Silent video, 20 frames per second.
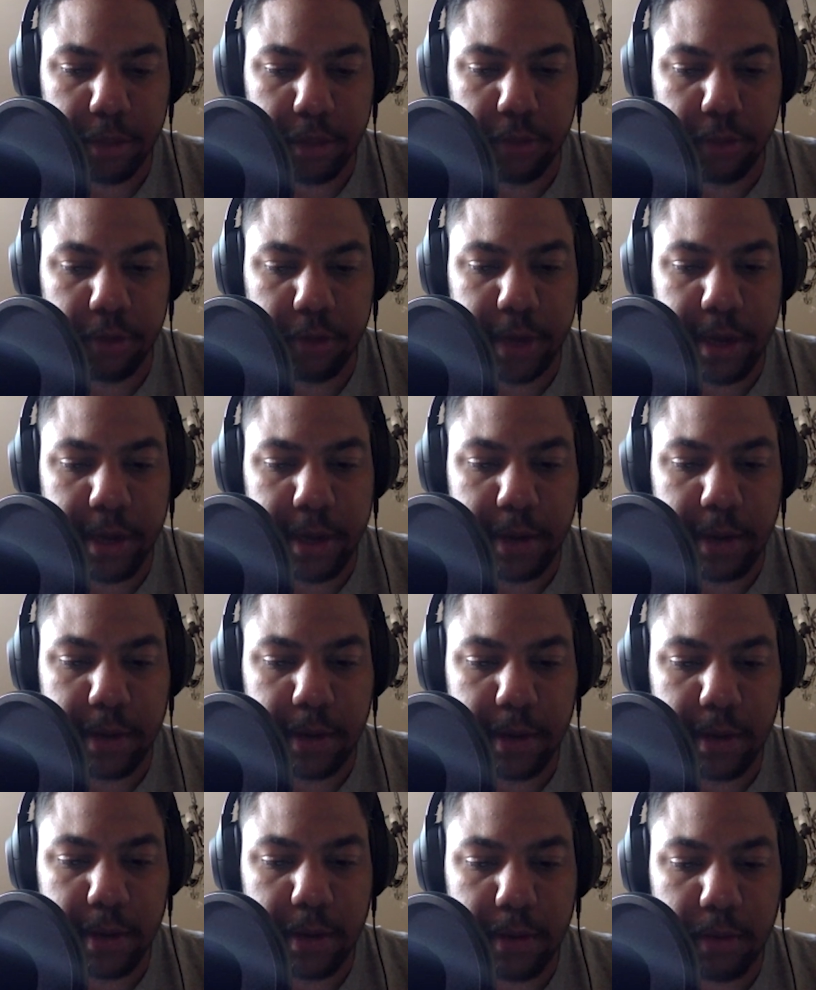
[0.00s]
throughout,
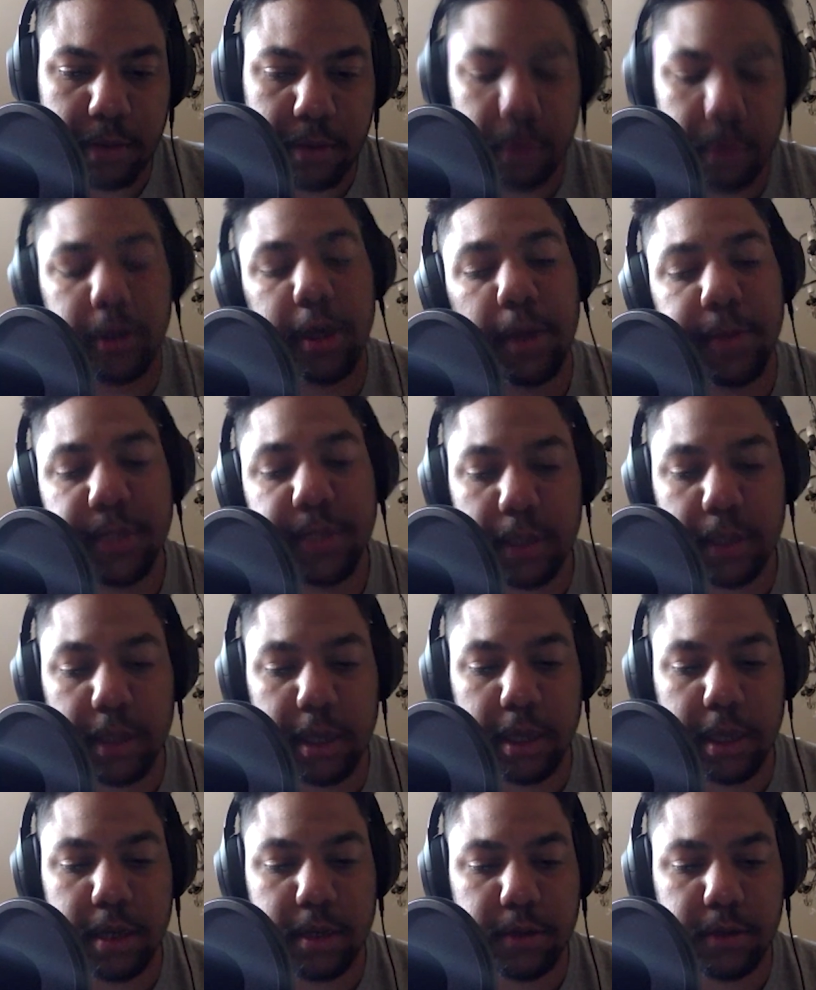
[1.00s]
well, coming to
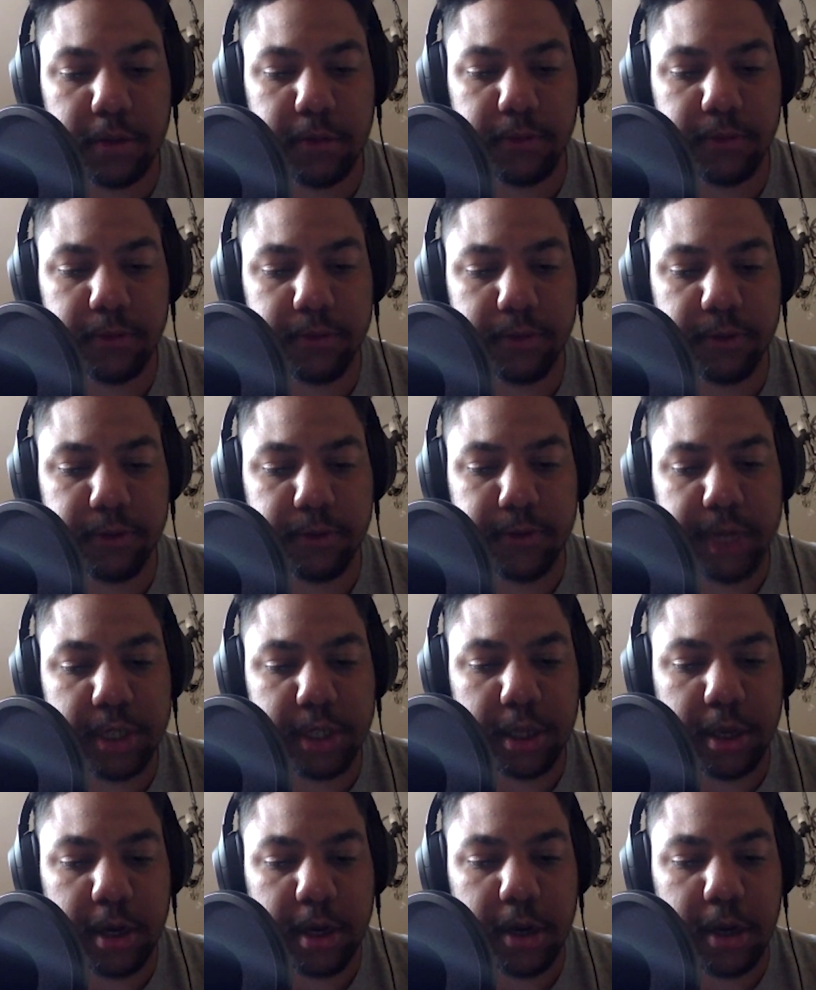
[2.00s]
the end of
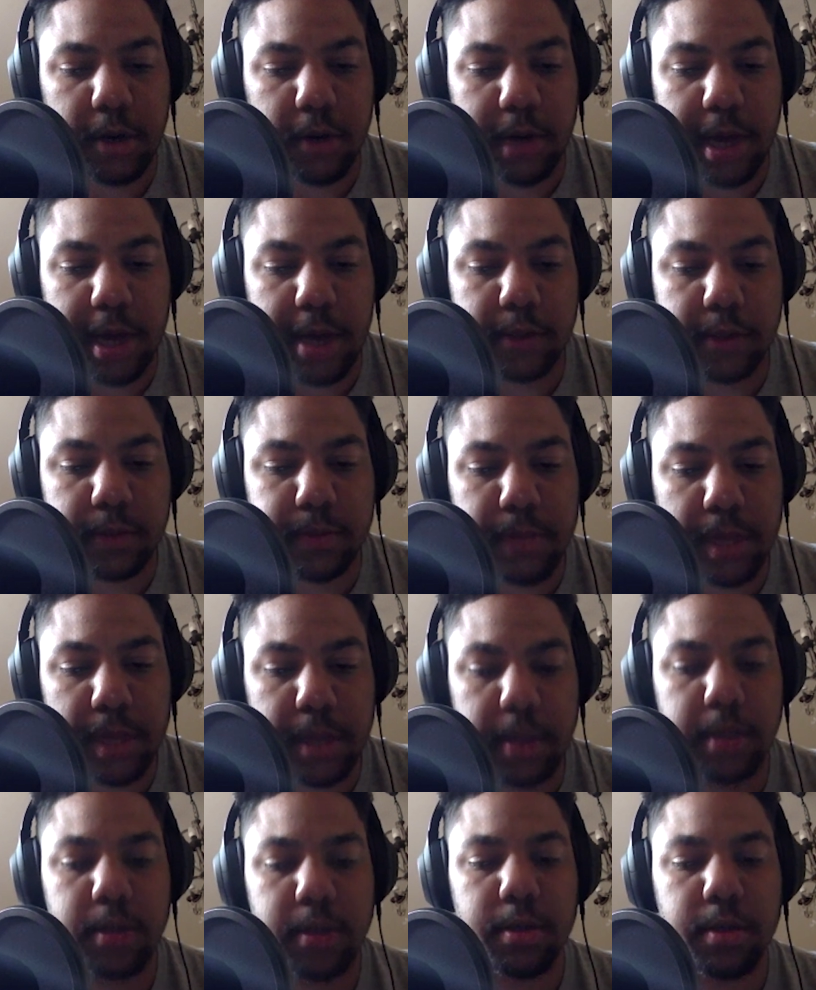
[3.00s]
Magic Isle, has
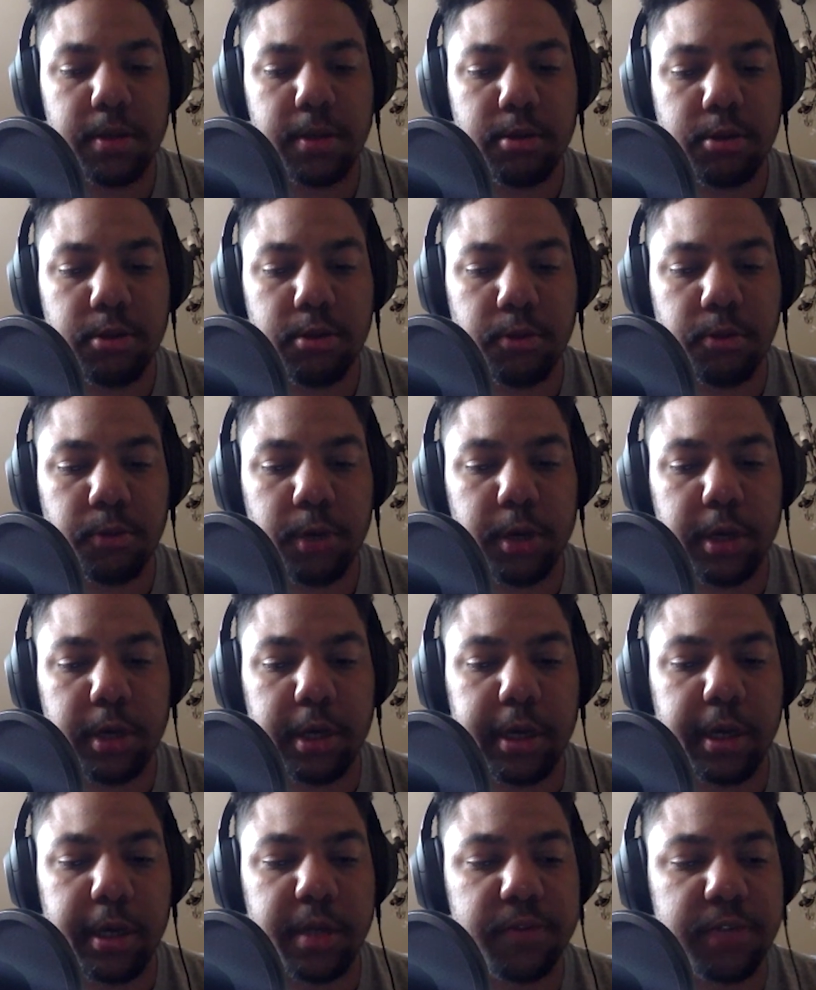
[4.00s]
making the work
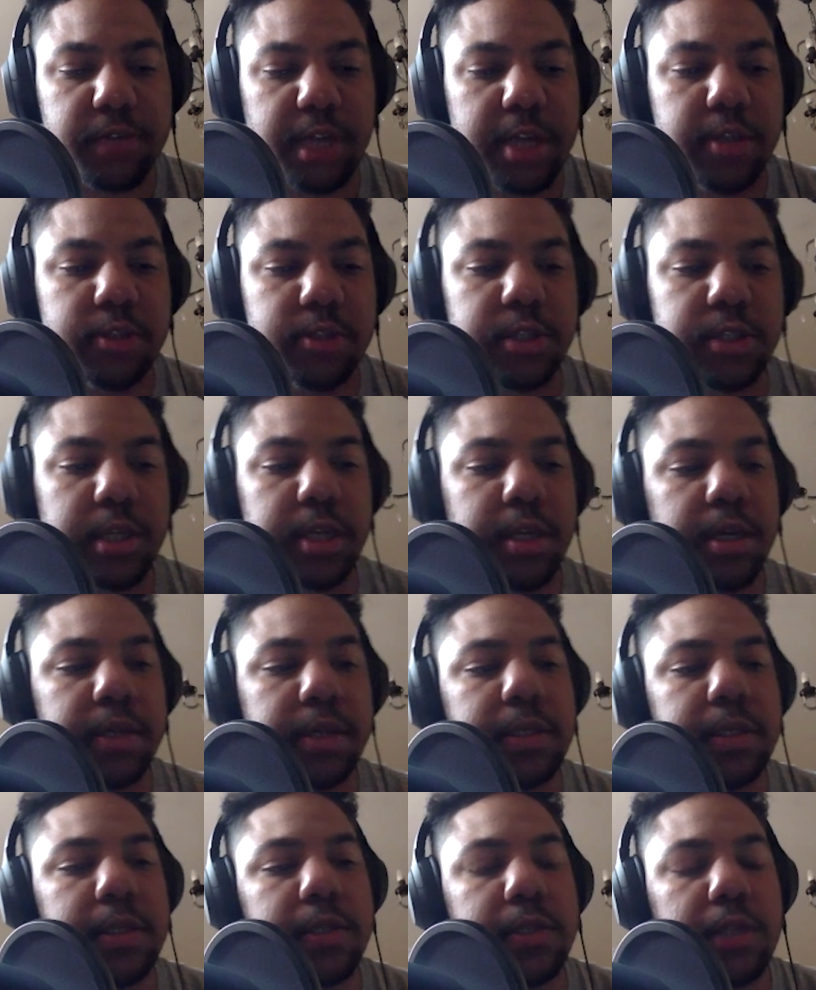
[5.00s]
kind of changed any
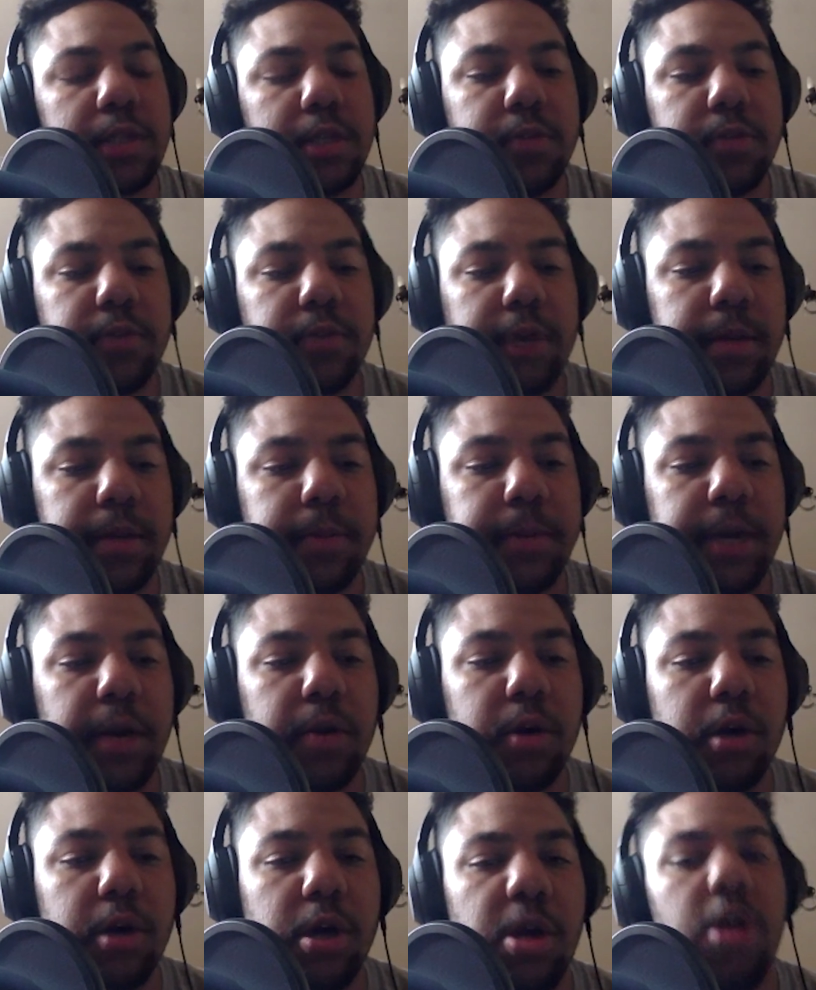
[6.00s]
ideas that you've had
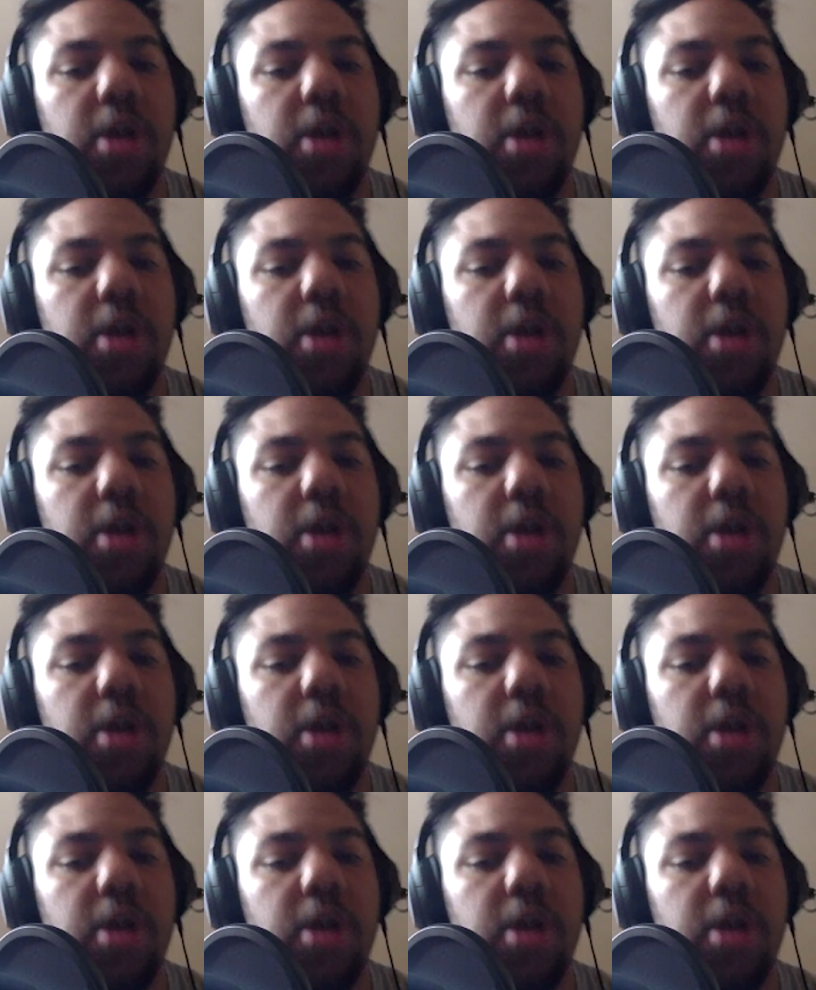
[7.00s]
about